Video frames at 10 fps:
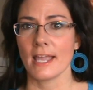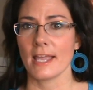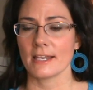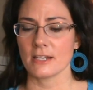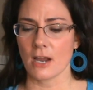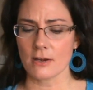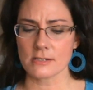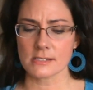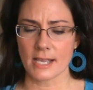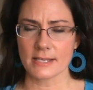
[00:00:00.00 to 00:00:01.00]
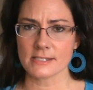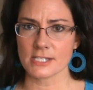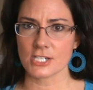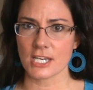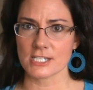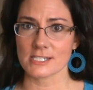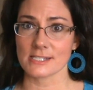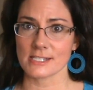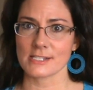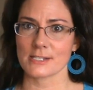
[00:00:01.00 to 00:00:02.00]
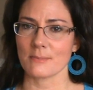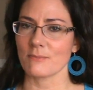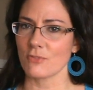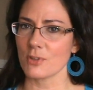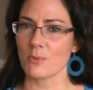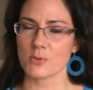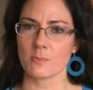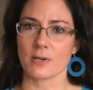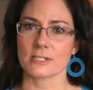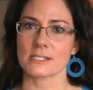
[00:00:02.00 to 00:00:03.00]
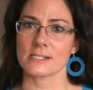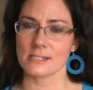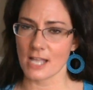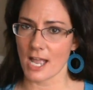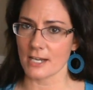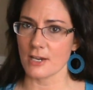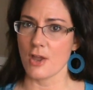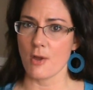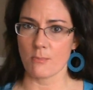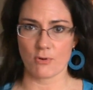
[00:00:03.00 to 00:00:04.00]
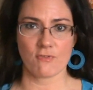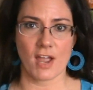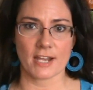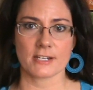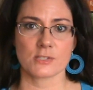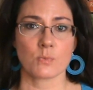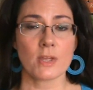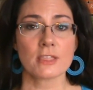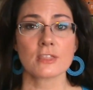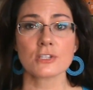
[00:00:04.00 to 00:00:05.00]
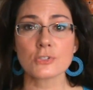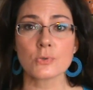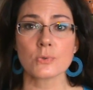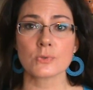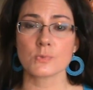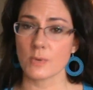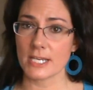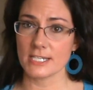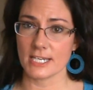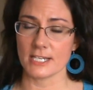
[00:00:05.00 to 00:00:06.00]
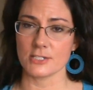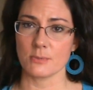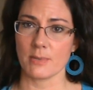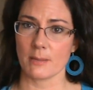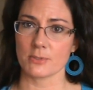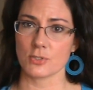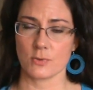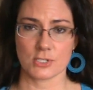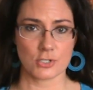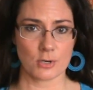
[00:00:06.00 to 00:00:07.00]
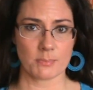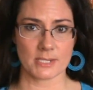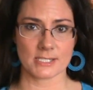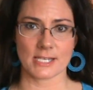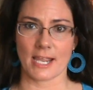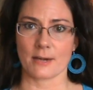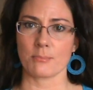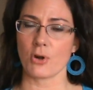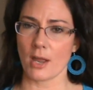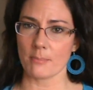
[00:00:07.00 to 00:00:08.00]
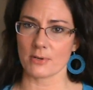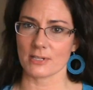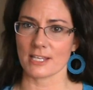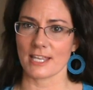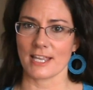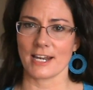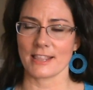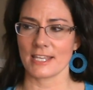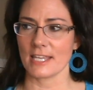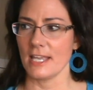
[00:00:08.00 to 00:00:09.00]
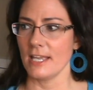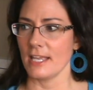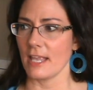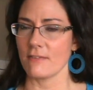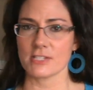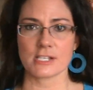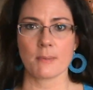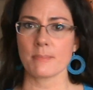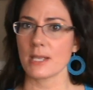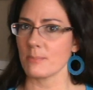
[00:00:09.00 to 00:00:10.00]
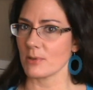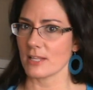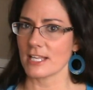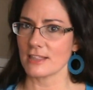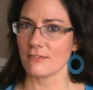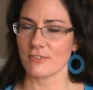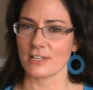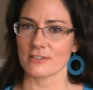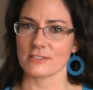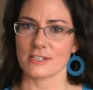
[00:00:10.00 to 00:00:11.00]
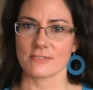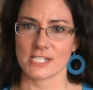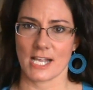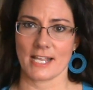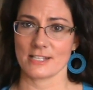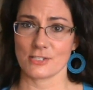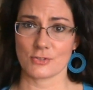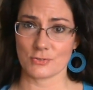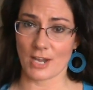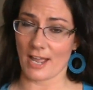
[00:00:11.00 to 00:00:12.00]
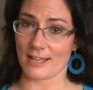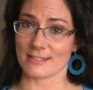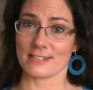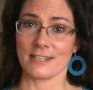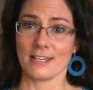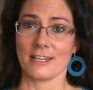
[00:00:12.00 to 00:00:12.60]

And our science education system, for the most part, does not provide us with the tools we need to be able to interpret the data properly. And I think even some people in the fields of science do not